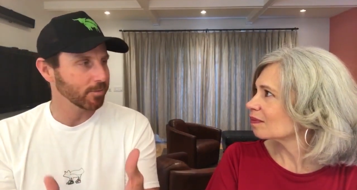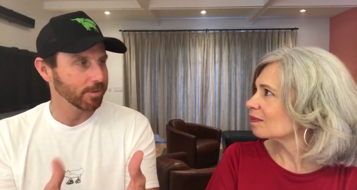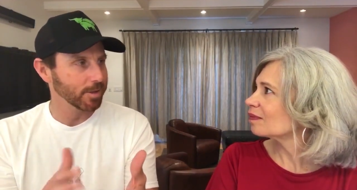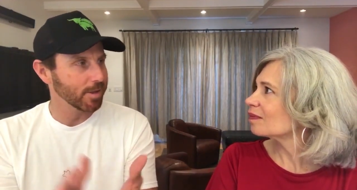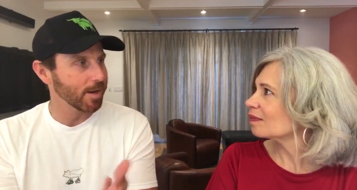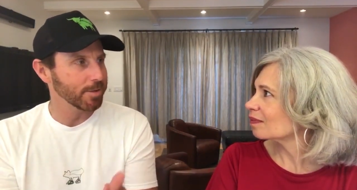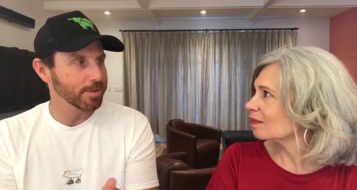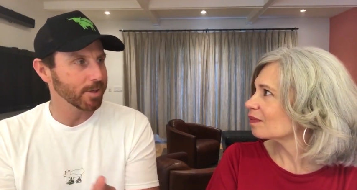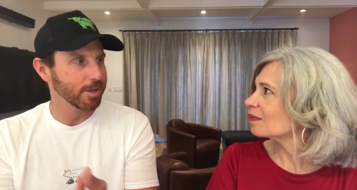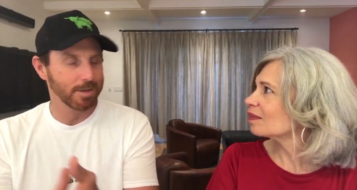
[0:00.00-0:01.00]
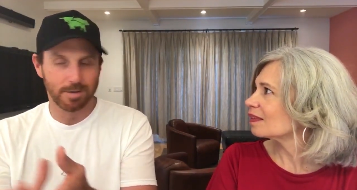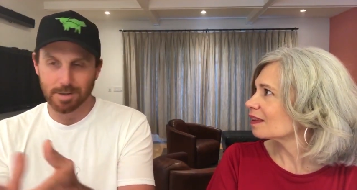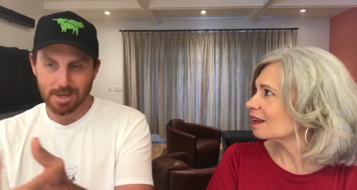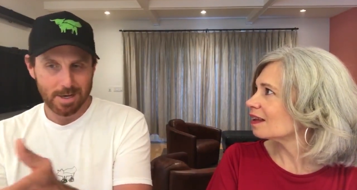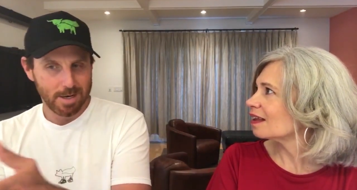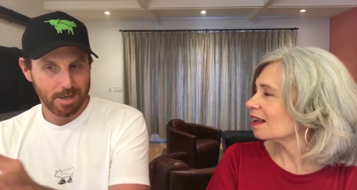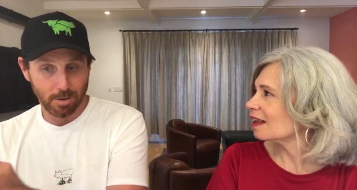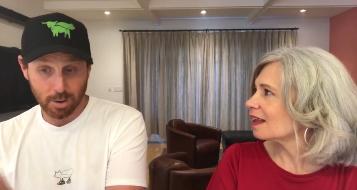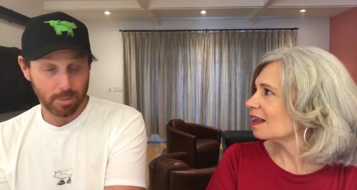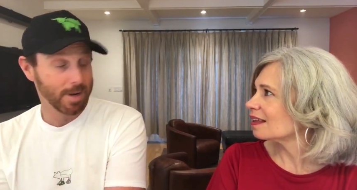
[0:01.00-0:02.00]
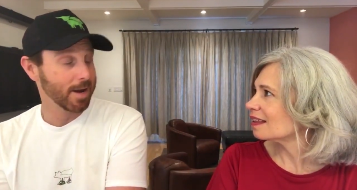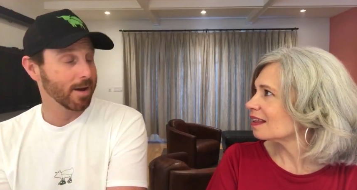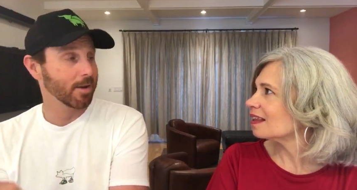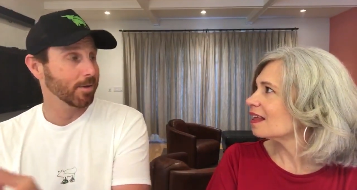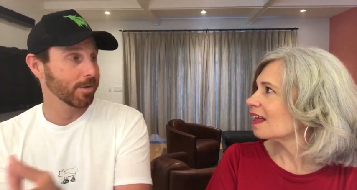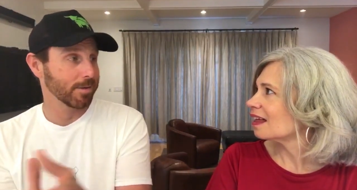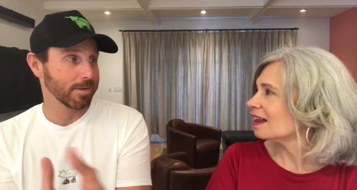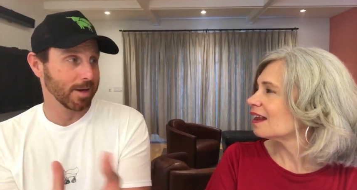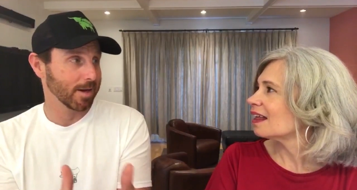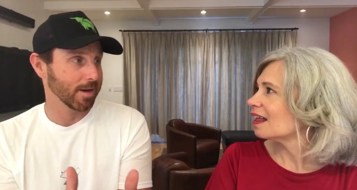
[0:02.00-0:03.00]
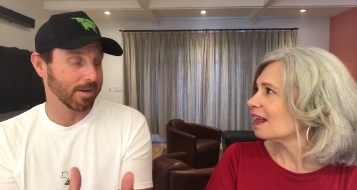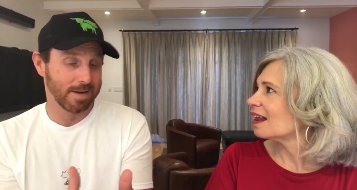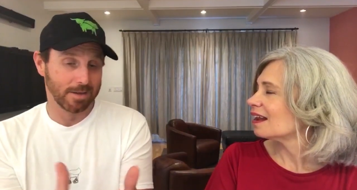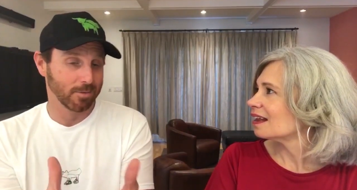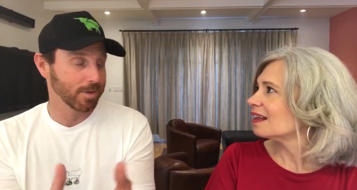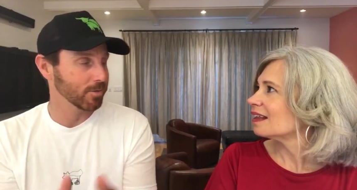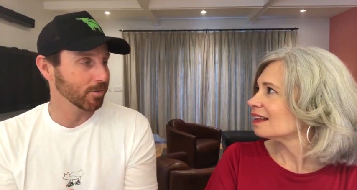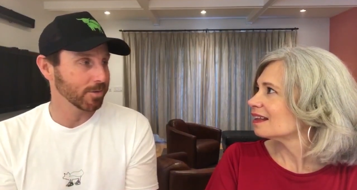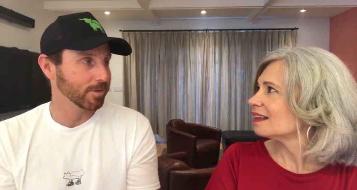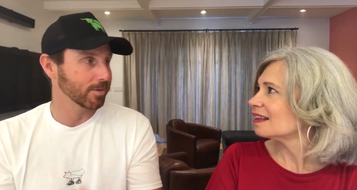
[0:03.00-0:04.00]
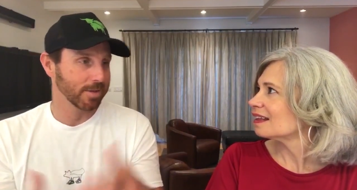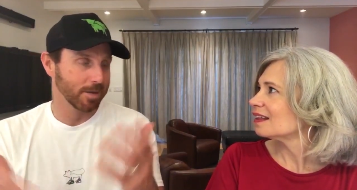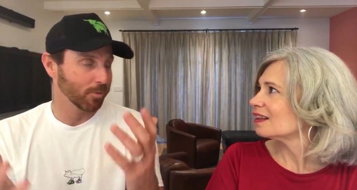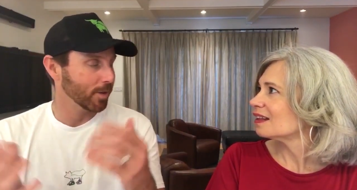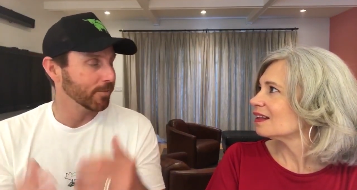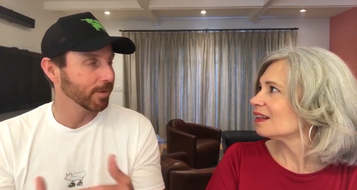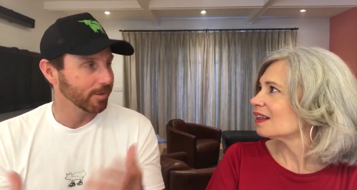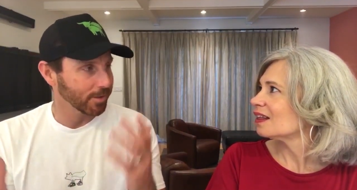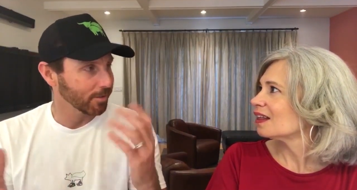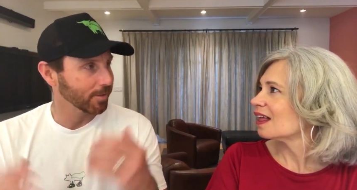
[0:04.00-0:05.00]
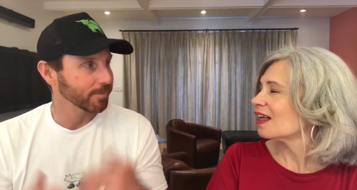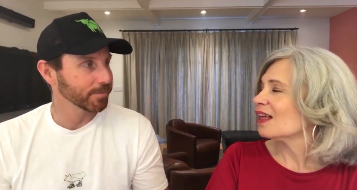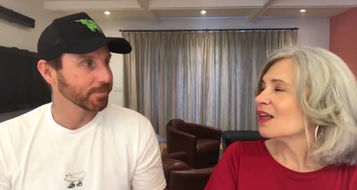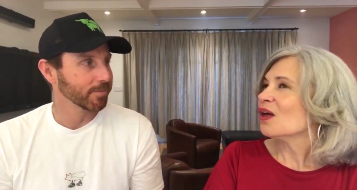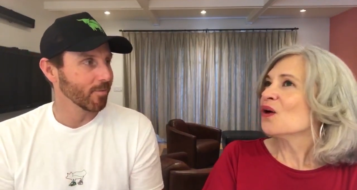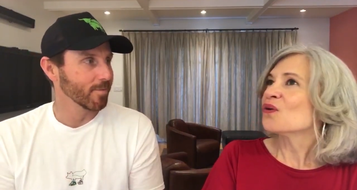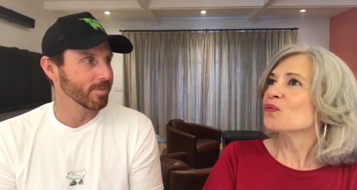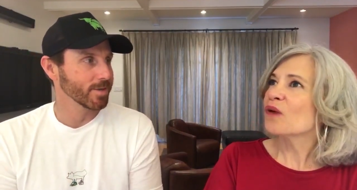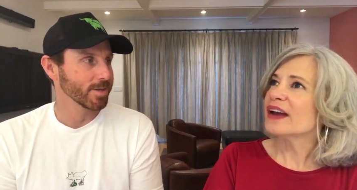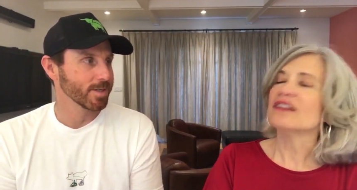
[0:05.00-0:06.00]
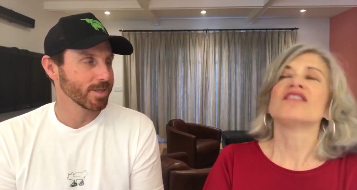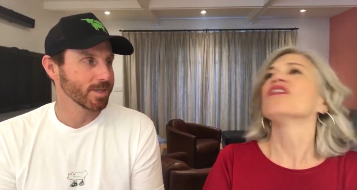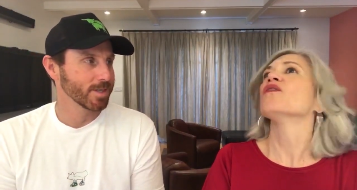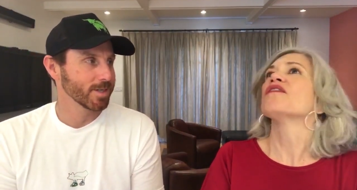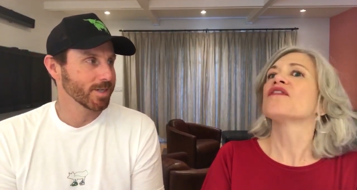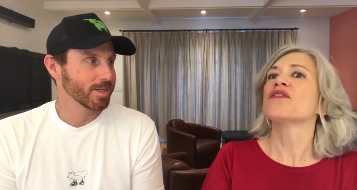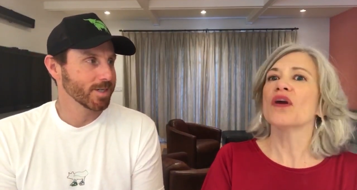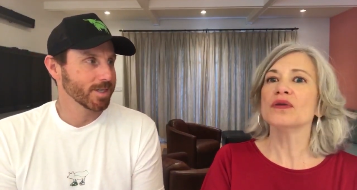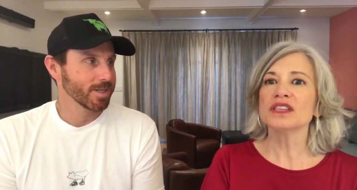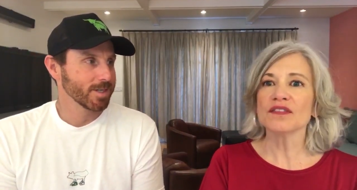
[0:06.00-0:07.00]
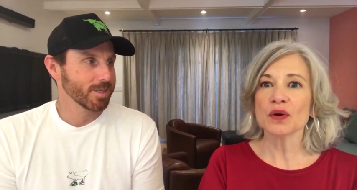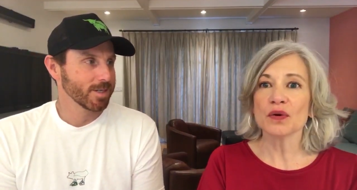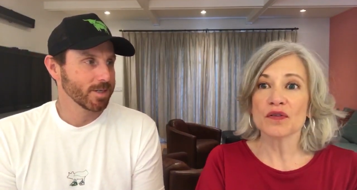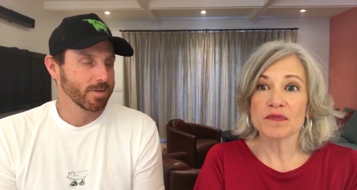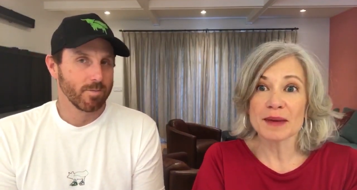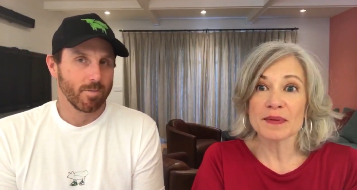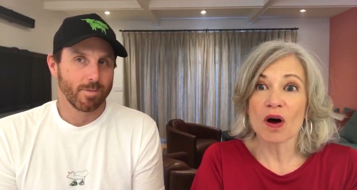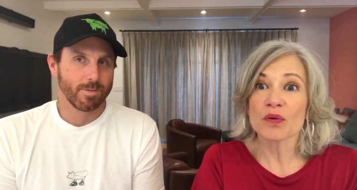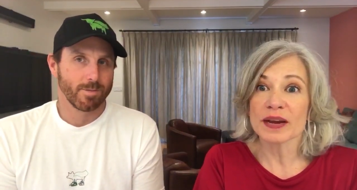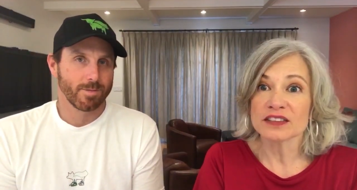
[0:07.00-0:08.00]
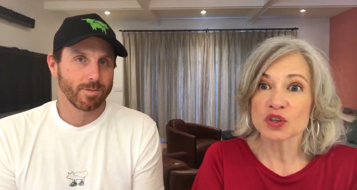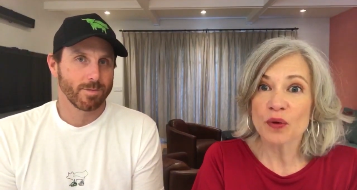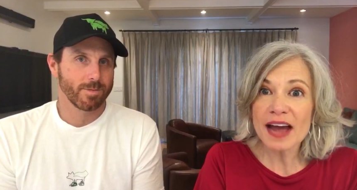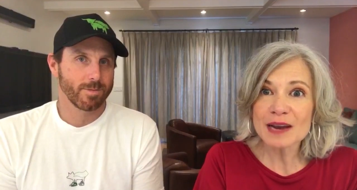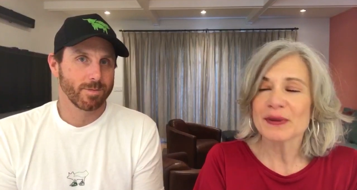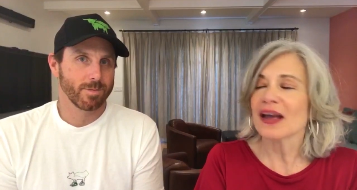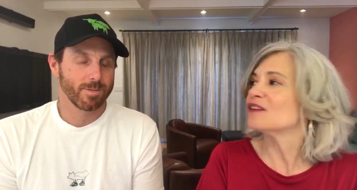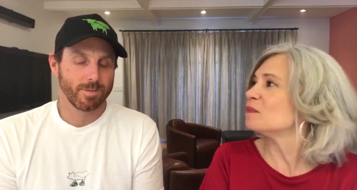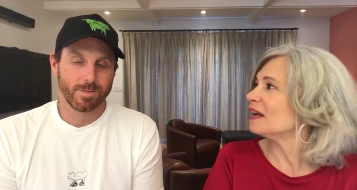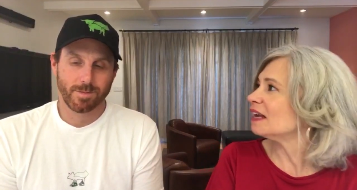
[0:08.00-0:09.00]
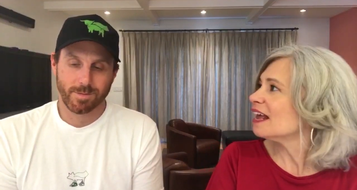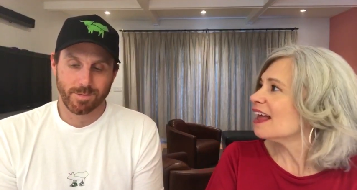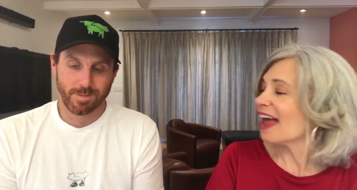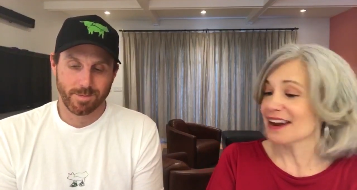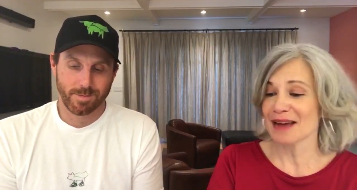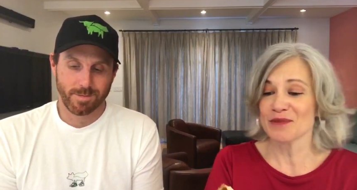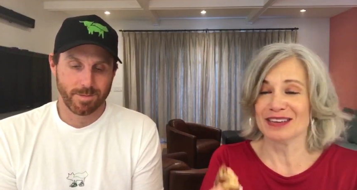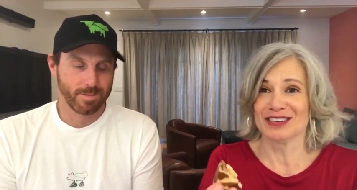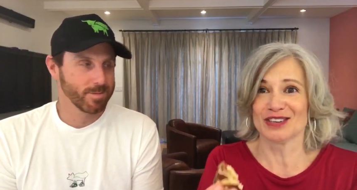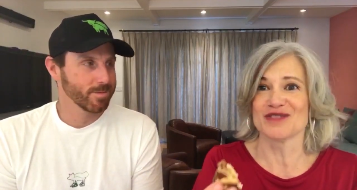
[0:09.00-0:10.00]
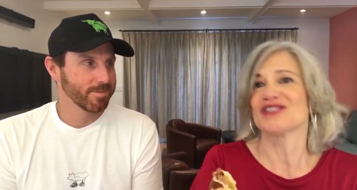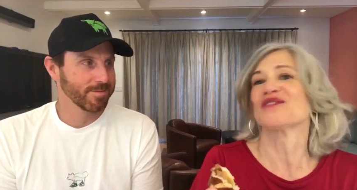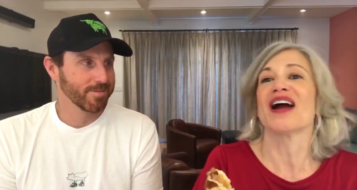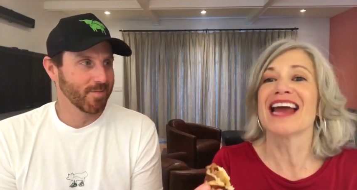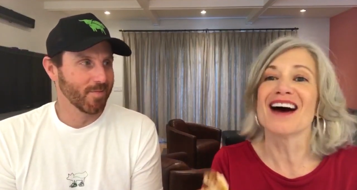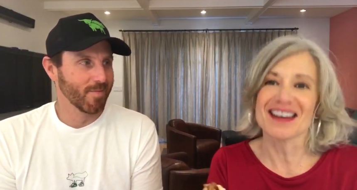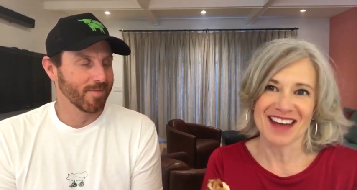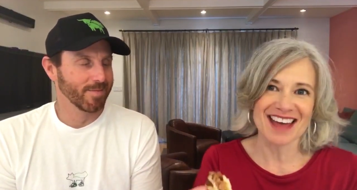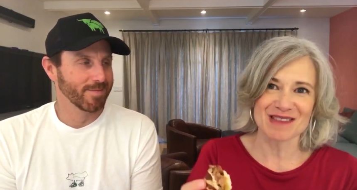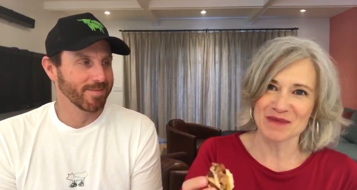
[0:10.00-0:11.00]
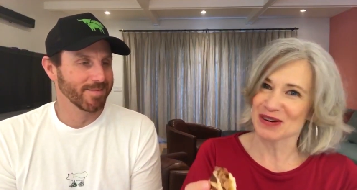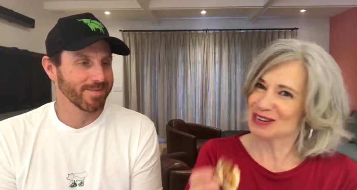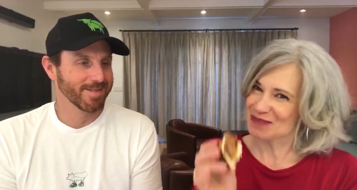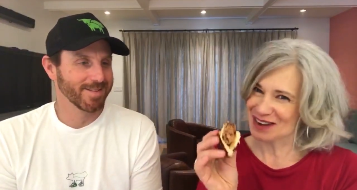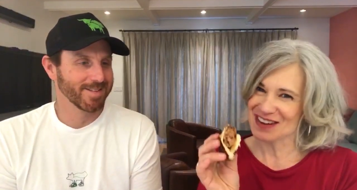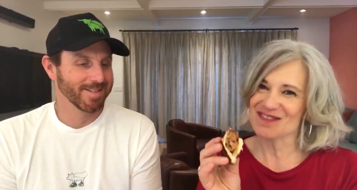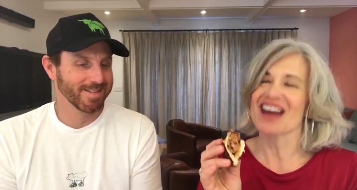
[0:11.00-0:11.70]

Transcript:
Speaker 1: of things, whether it's climate change, you know, human health, uh, natural resources, animal welfare, et cetera.
Speaker 2: Right. So, for those of you who've maybe already tried Beyond Meat, and I'm going to do this right now, I've had the burgers, but I've